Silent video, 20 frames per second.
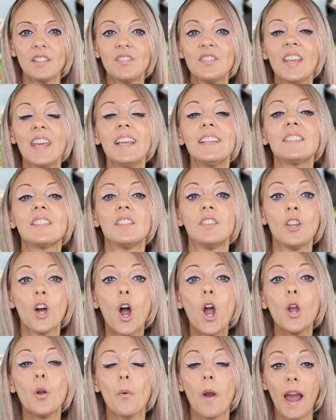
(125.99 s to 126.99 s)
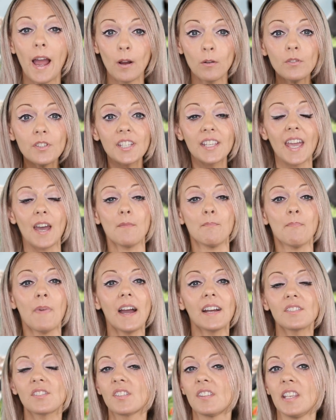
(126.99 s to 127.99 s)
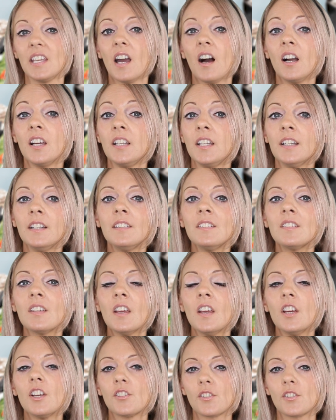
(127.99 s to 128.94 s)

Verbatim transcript: did know how to get back to the island,